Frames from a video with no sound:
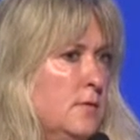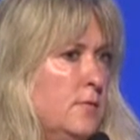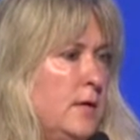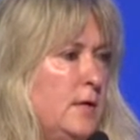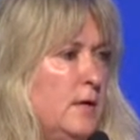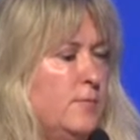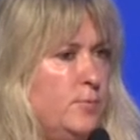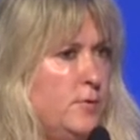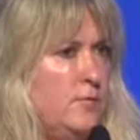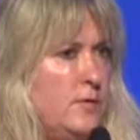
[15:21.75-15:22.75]
right, at a
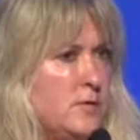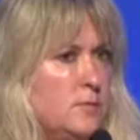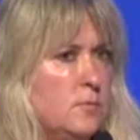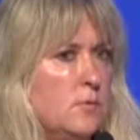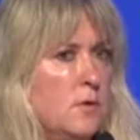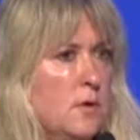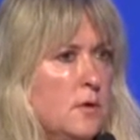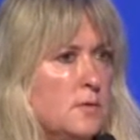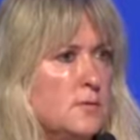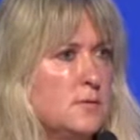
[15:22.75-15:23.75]
pretty reasonable
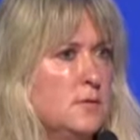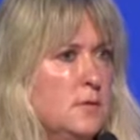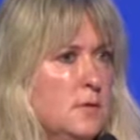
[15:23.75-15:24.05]
cost.